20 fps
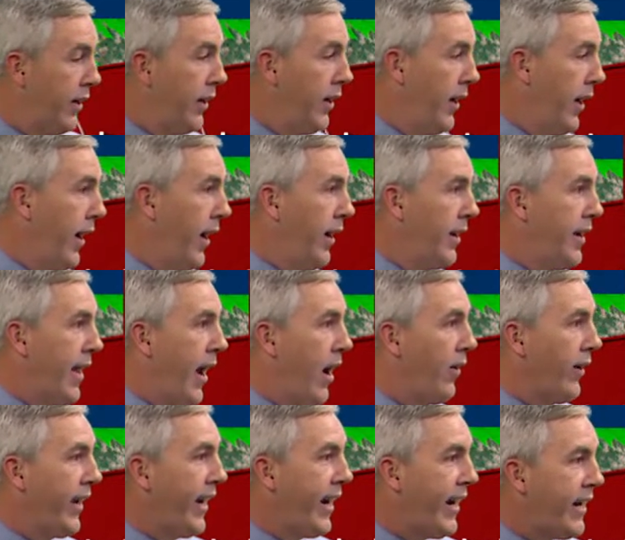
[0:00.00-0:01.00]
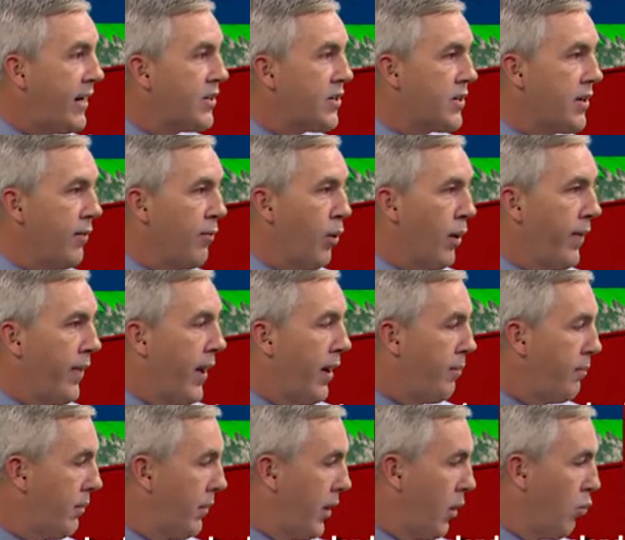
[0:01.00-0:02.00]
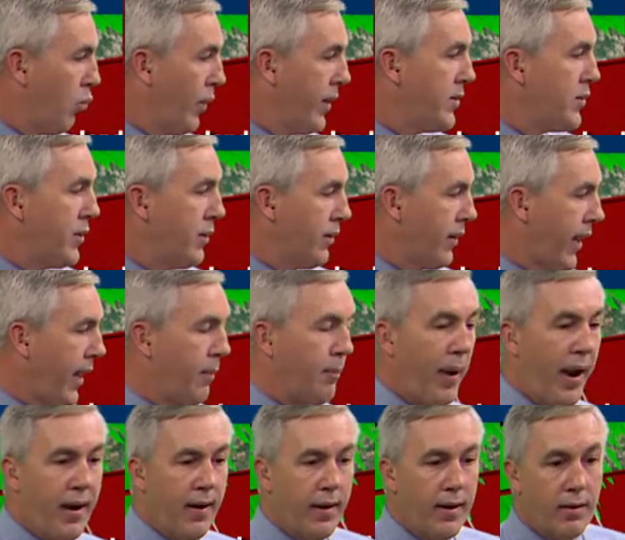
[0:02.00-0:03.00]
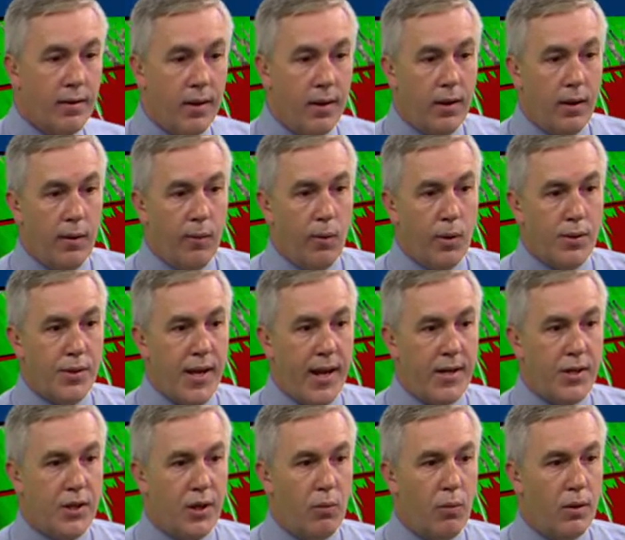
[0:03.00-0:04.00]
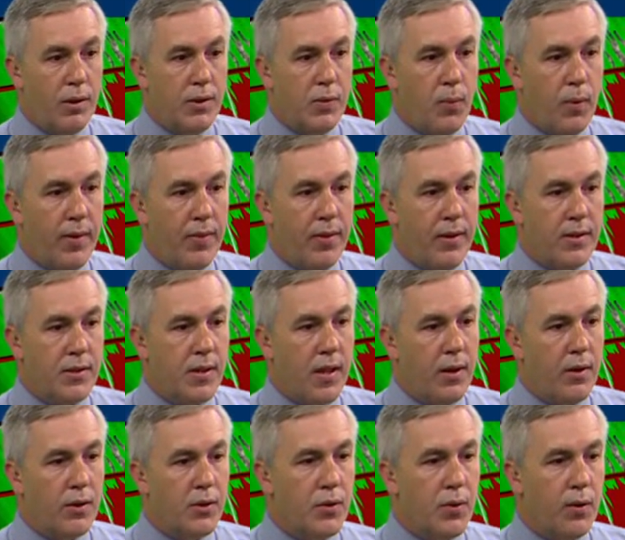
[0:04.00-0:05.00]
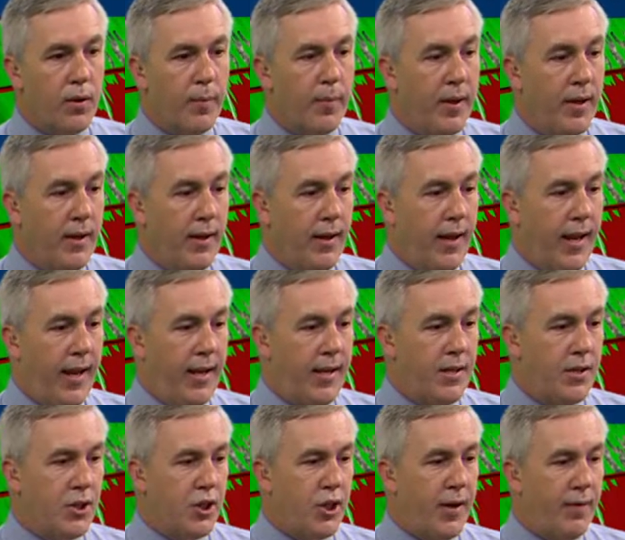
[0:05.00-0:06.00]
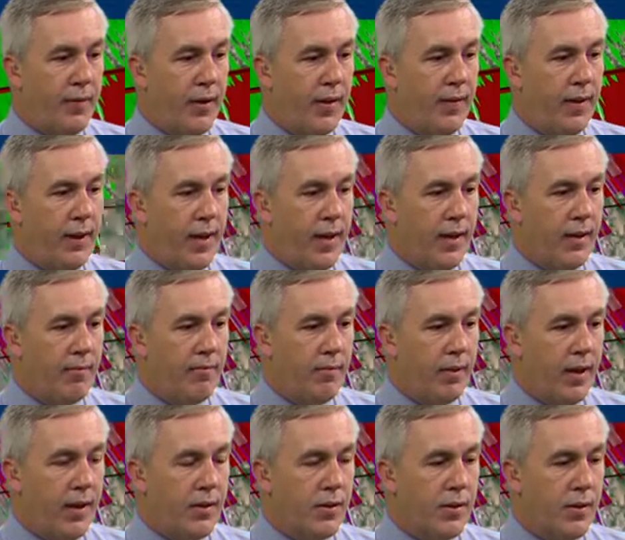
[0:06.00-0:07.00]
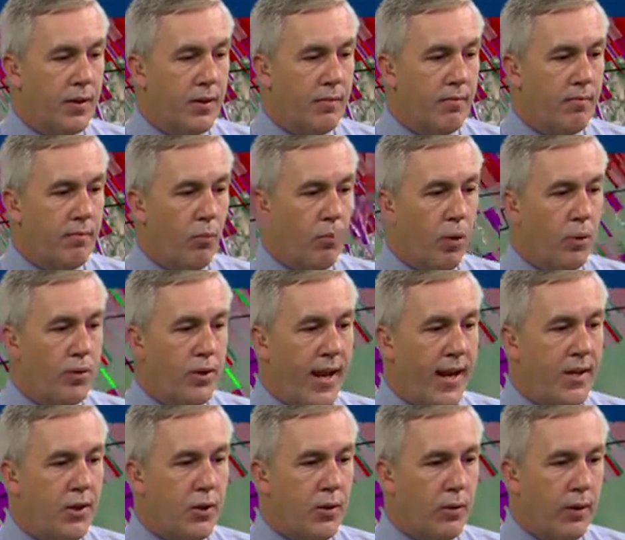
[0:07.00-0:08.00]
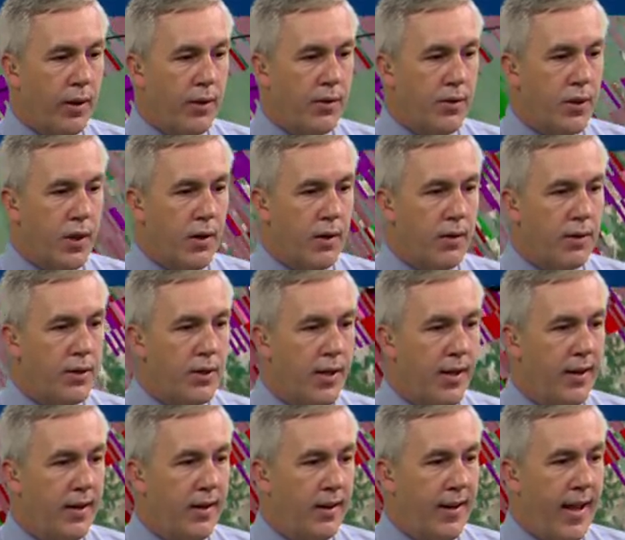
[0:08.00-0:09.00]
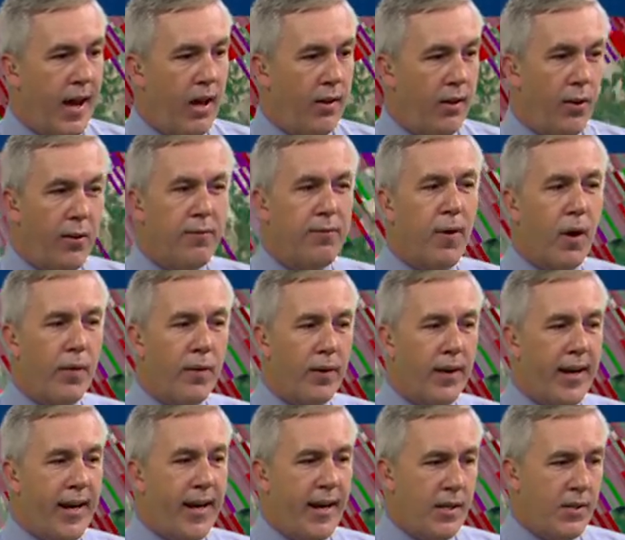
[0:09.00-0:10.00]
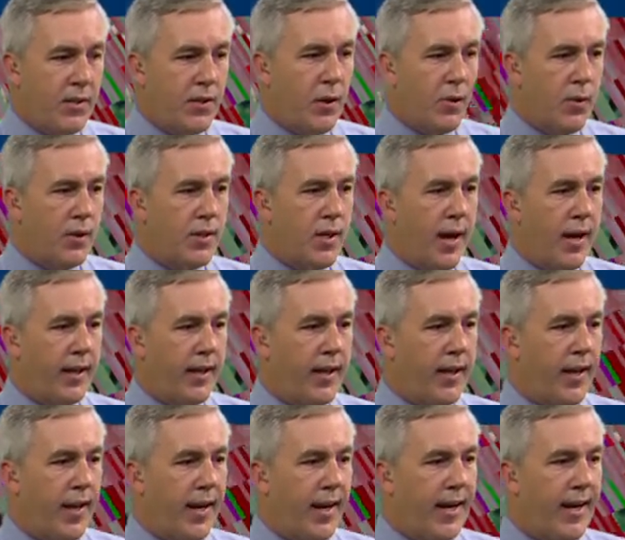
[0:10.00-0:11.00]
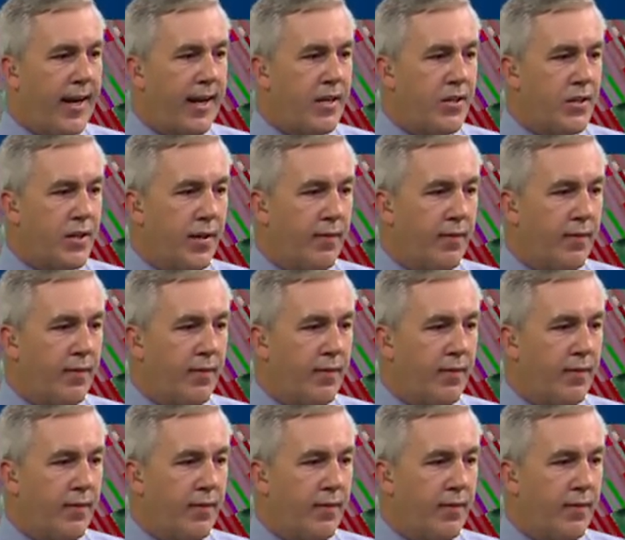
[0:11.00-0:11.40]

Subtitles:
now east of where that original kind of parent rotation was with this thunderstorm, and has shifted the kind of the rotational concerns now a little farther east. So we're talking east of